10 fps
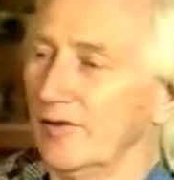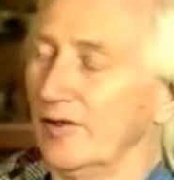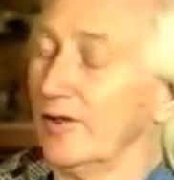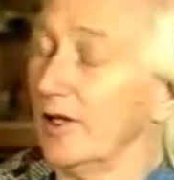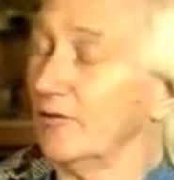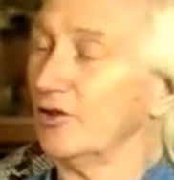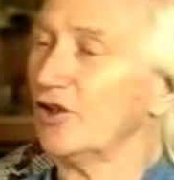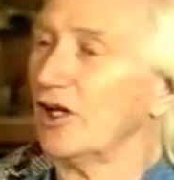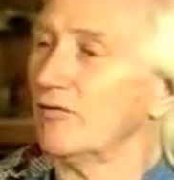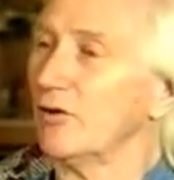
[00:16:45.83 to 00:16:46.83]
They gave the
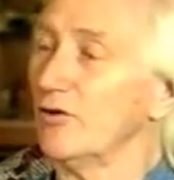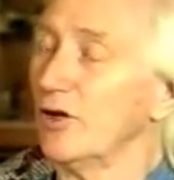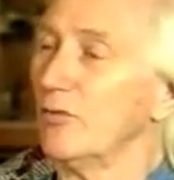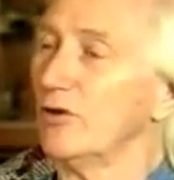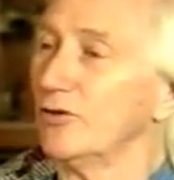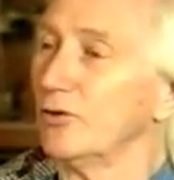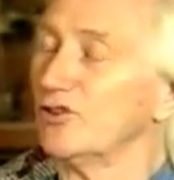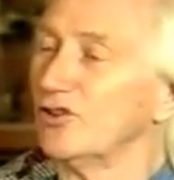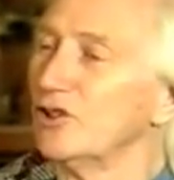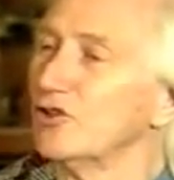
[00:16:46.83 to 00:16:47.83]
telephone number through a
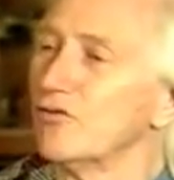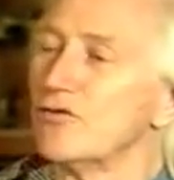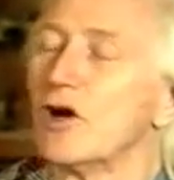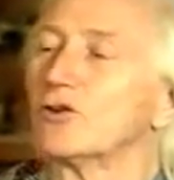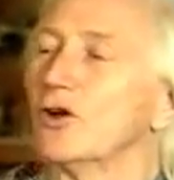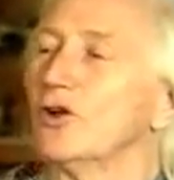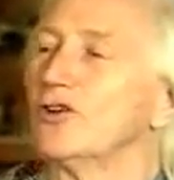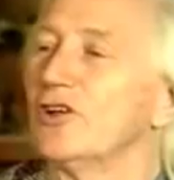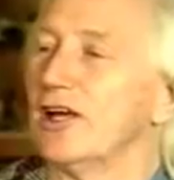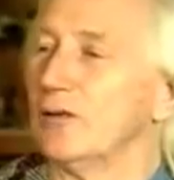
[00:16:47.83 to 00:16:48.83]
series of knocks on the
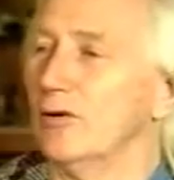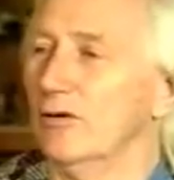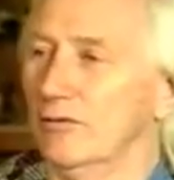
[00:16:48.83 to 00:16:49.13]
table.